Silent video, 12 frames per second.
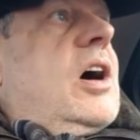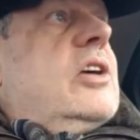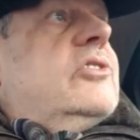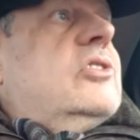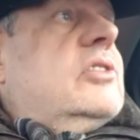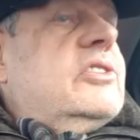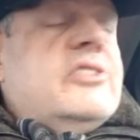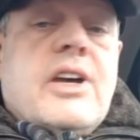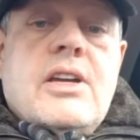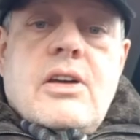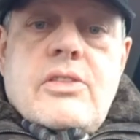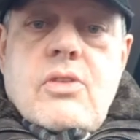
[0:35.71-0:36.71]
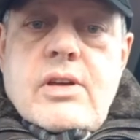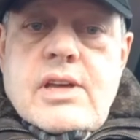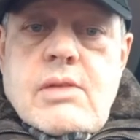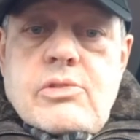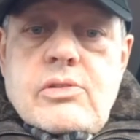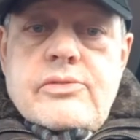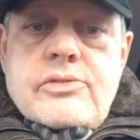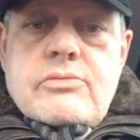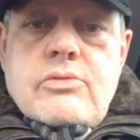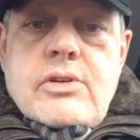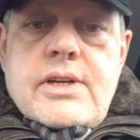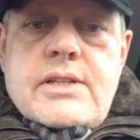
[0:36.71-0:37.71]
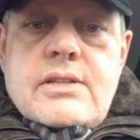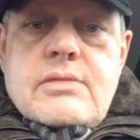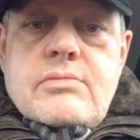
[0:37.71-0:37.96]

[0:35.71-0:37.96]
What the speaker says: it's a nice day. I thought I'd come along for the ride.